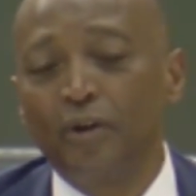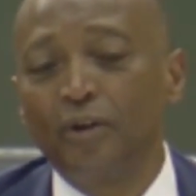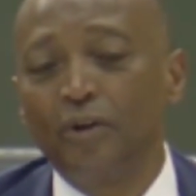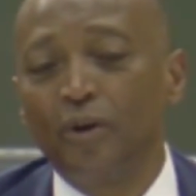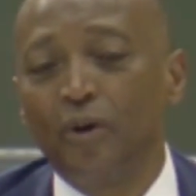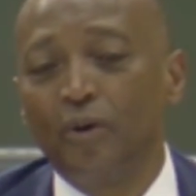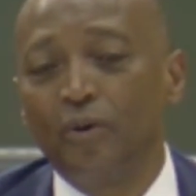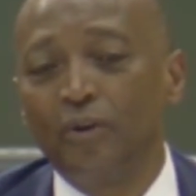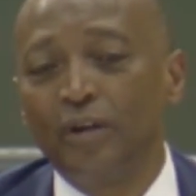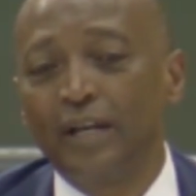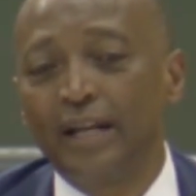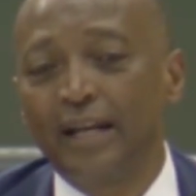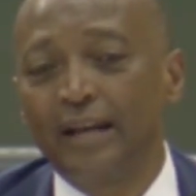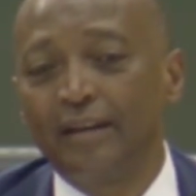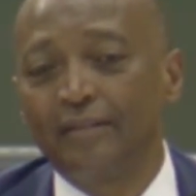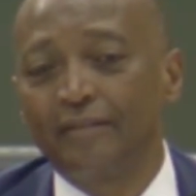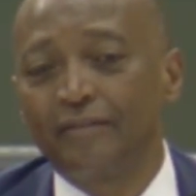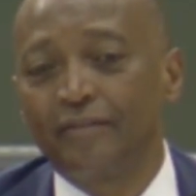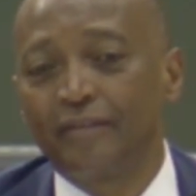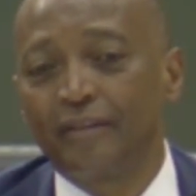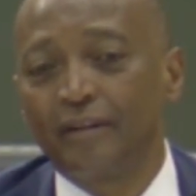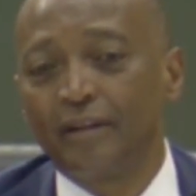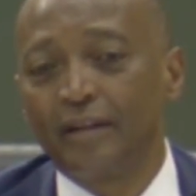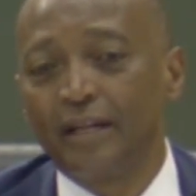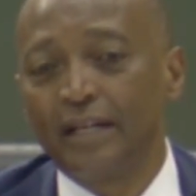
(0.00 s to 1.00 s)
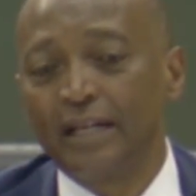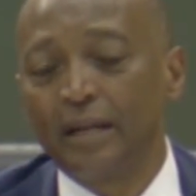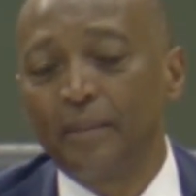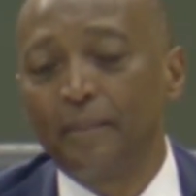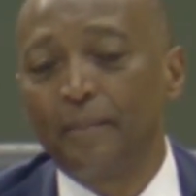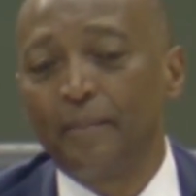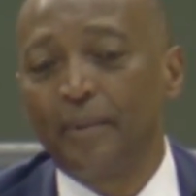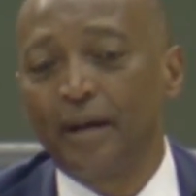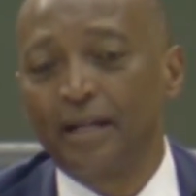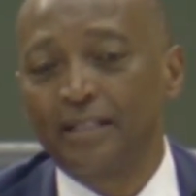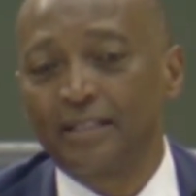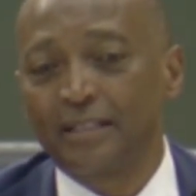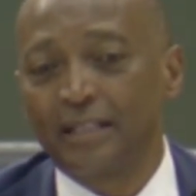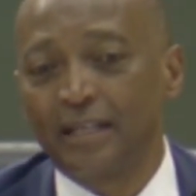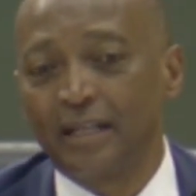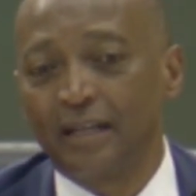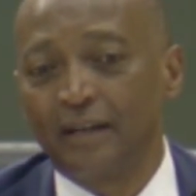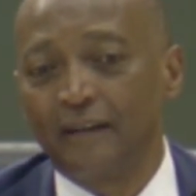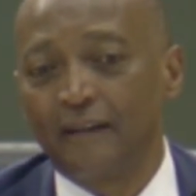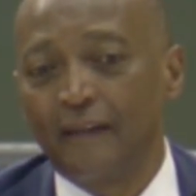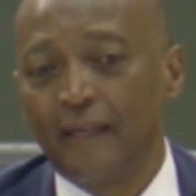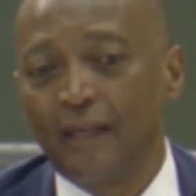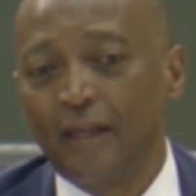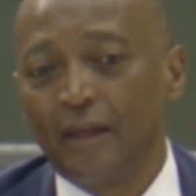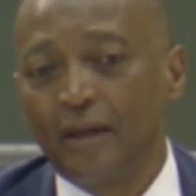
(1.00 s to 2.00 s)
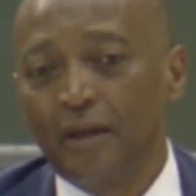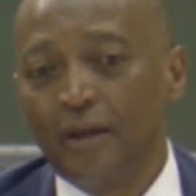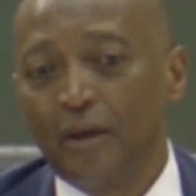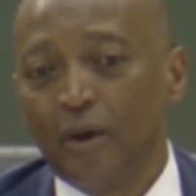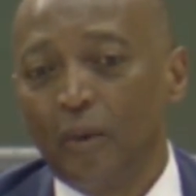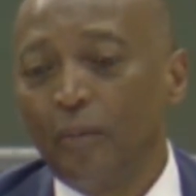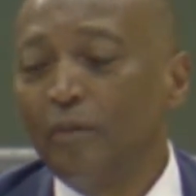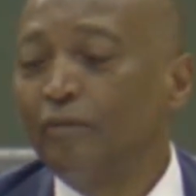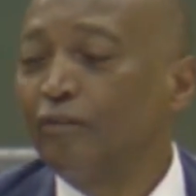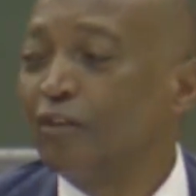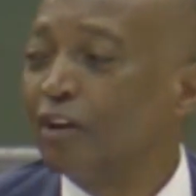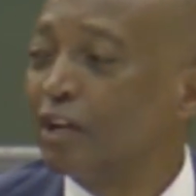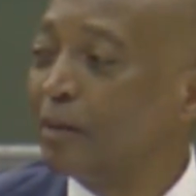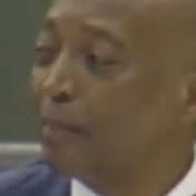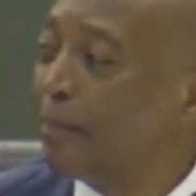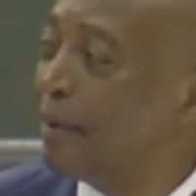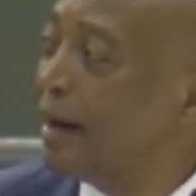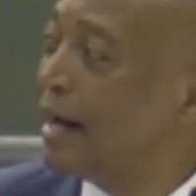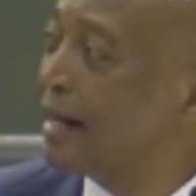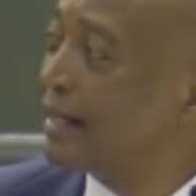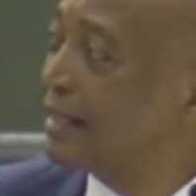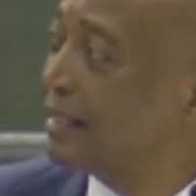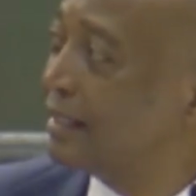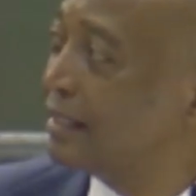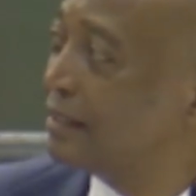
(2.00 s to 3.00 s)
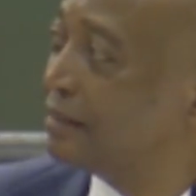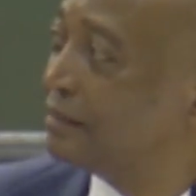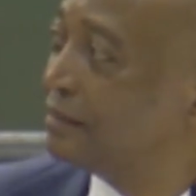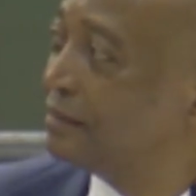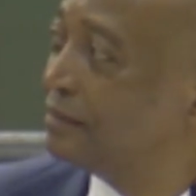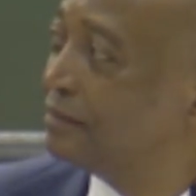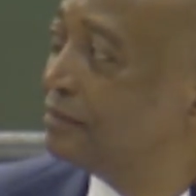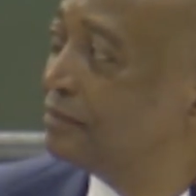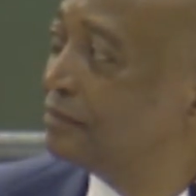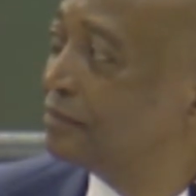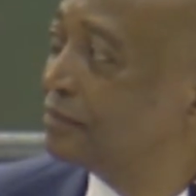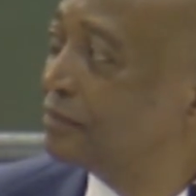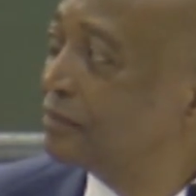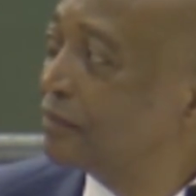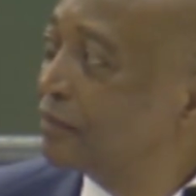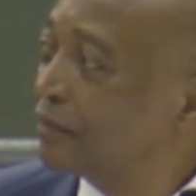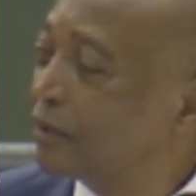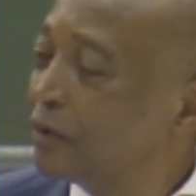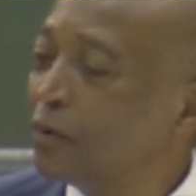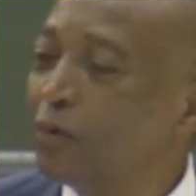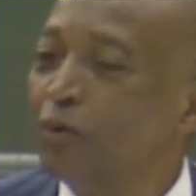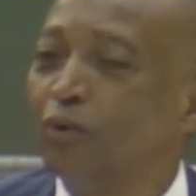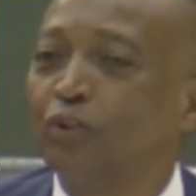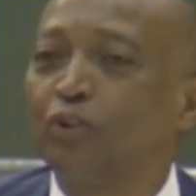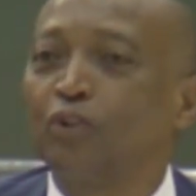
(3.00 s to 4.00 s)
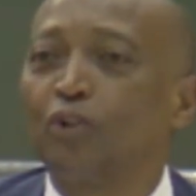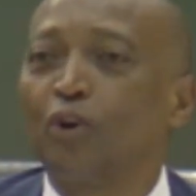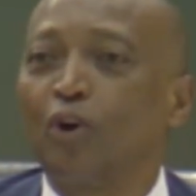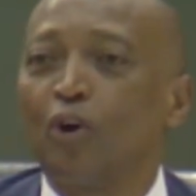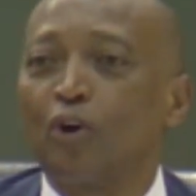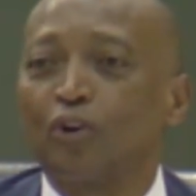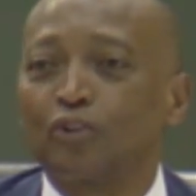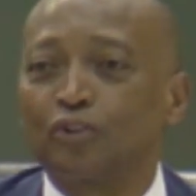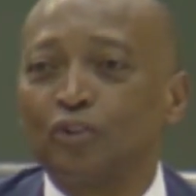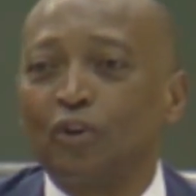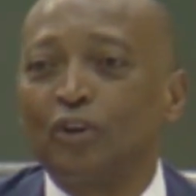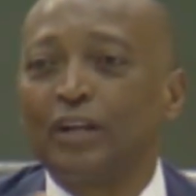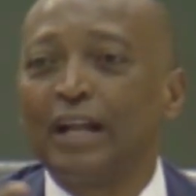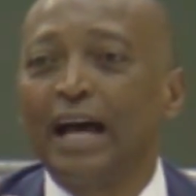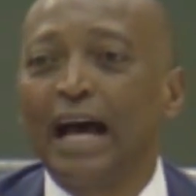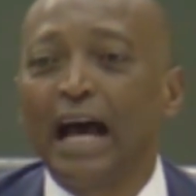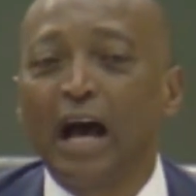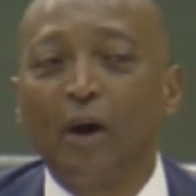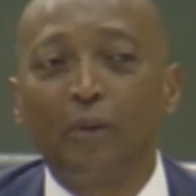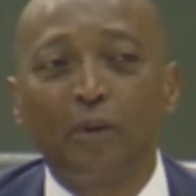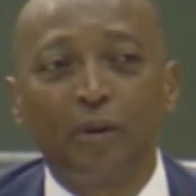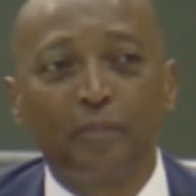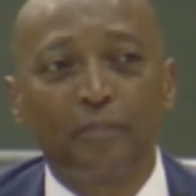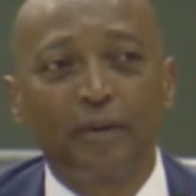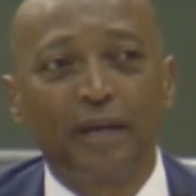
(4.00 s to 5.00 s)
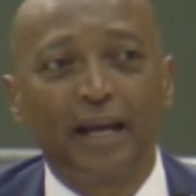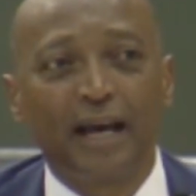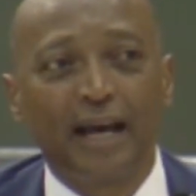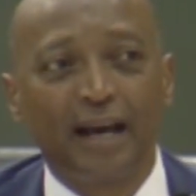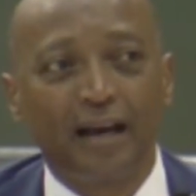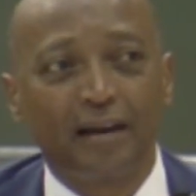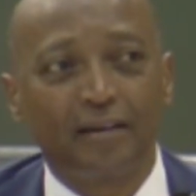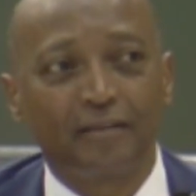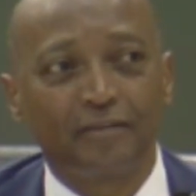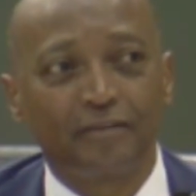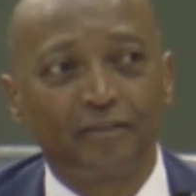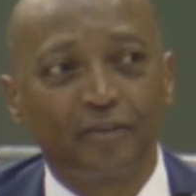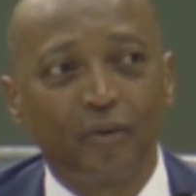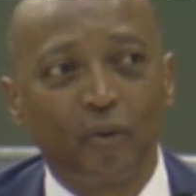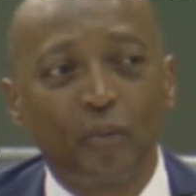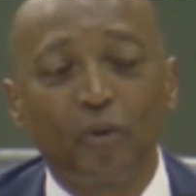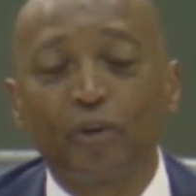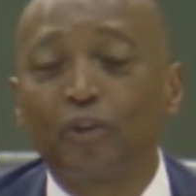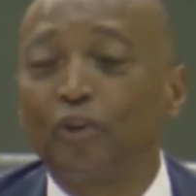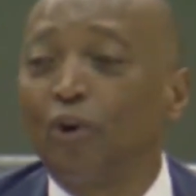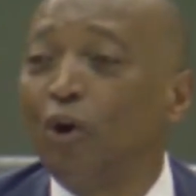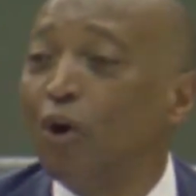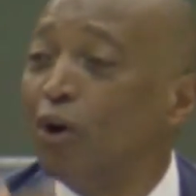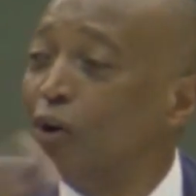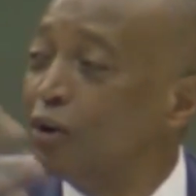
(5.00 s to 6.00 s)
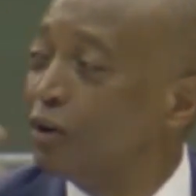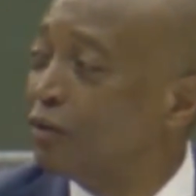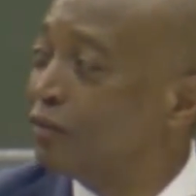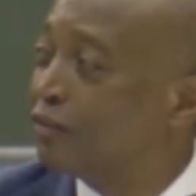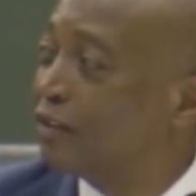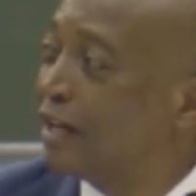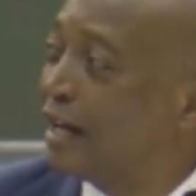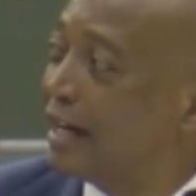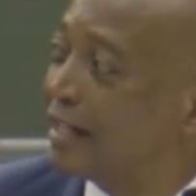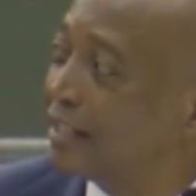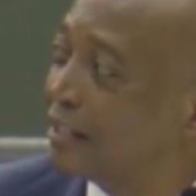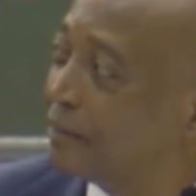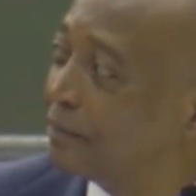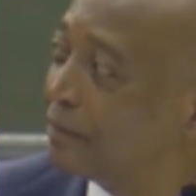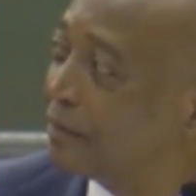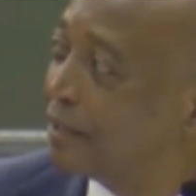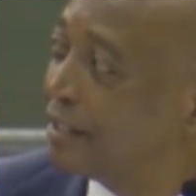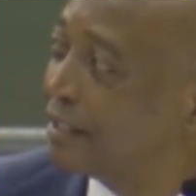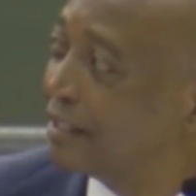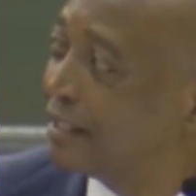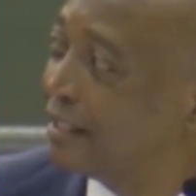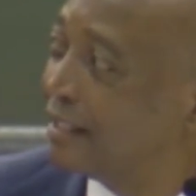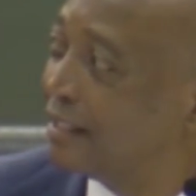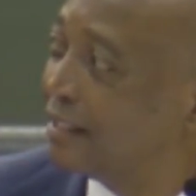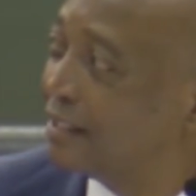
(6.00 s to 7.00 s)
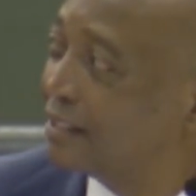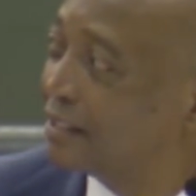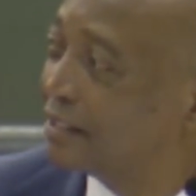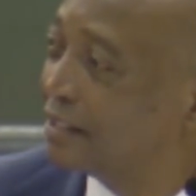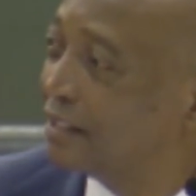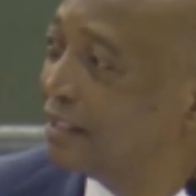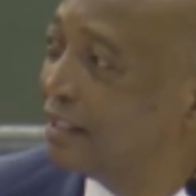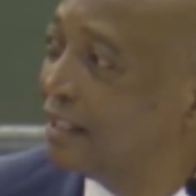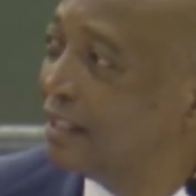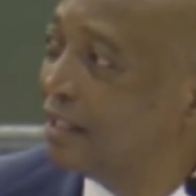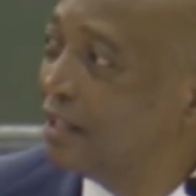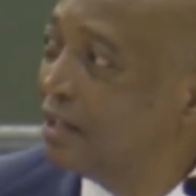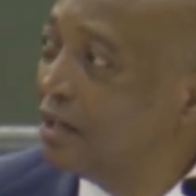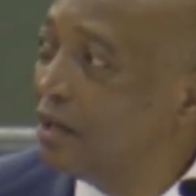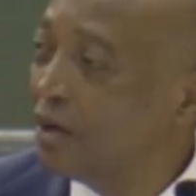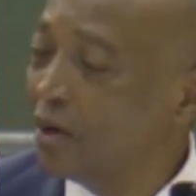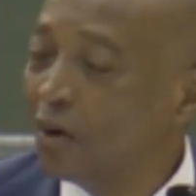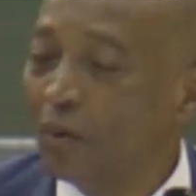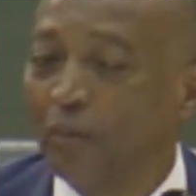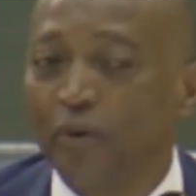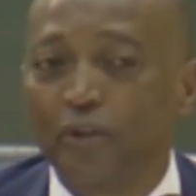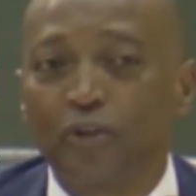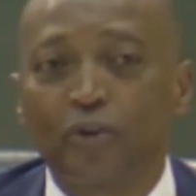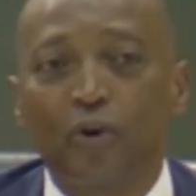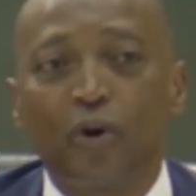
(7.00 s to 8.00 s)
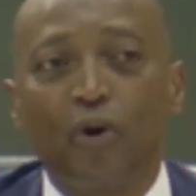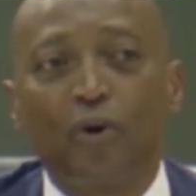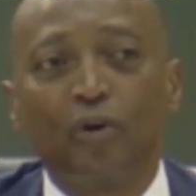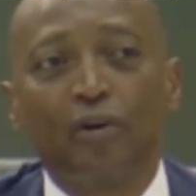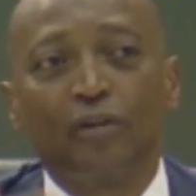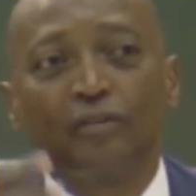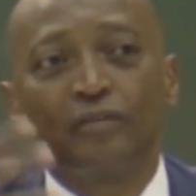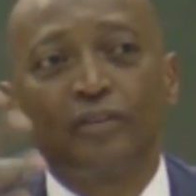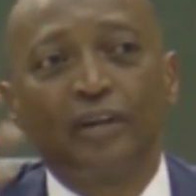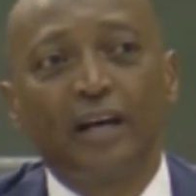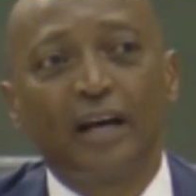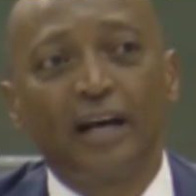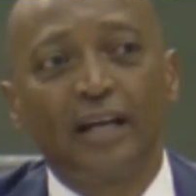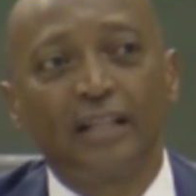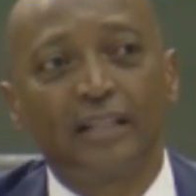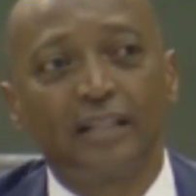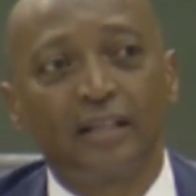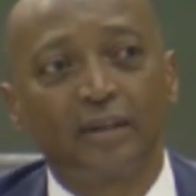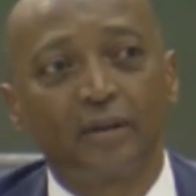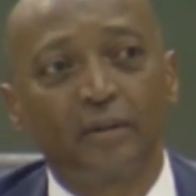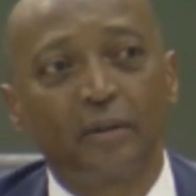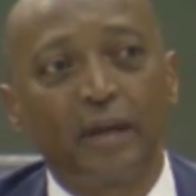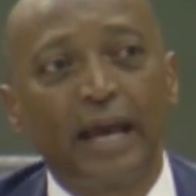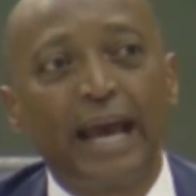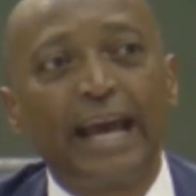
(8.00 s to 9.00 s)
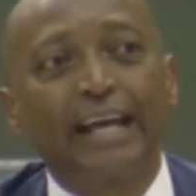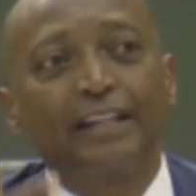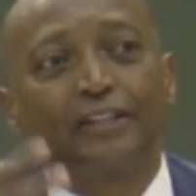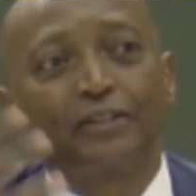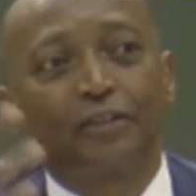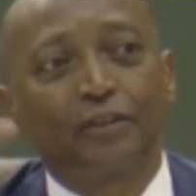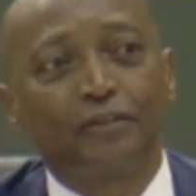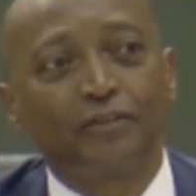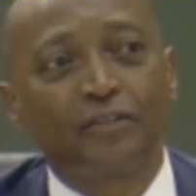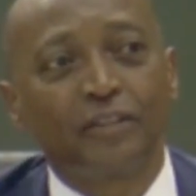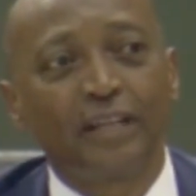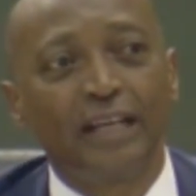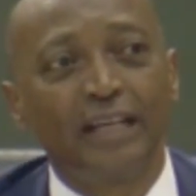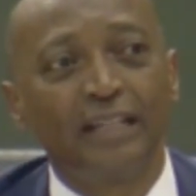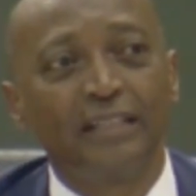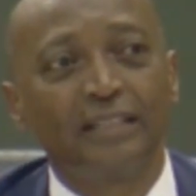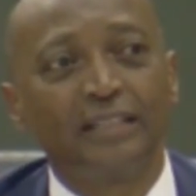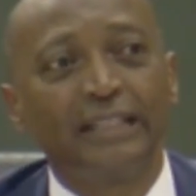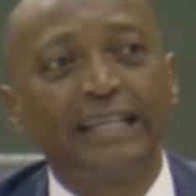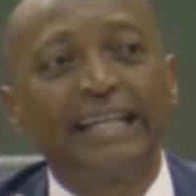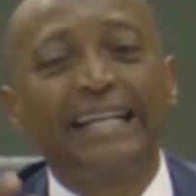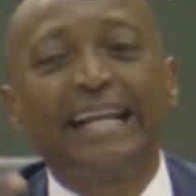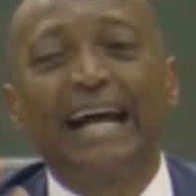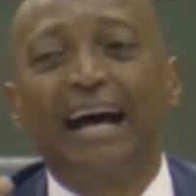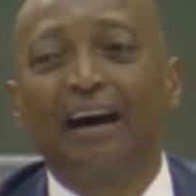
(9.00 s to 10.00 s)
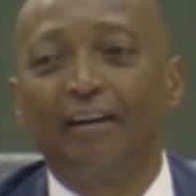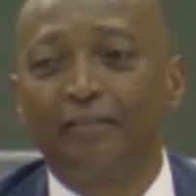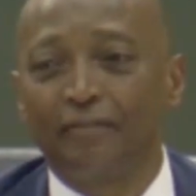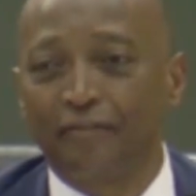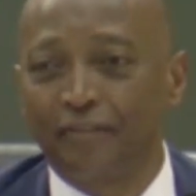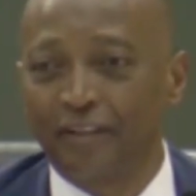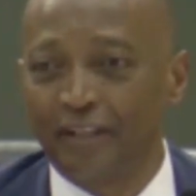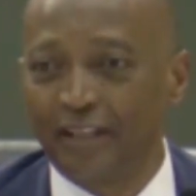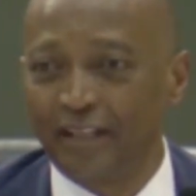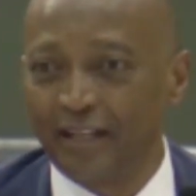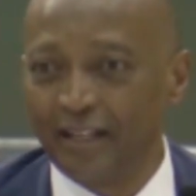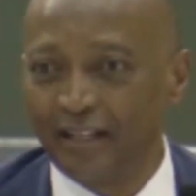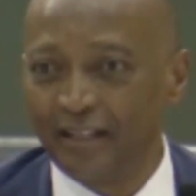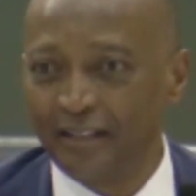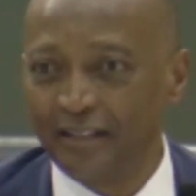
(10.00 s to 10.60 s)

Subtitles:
only have an ambassador, we've got a partner who talks on our behalf with all of the other presidents, with all of the other heads of states in Africa,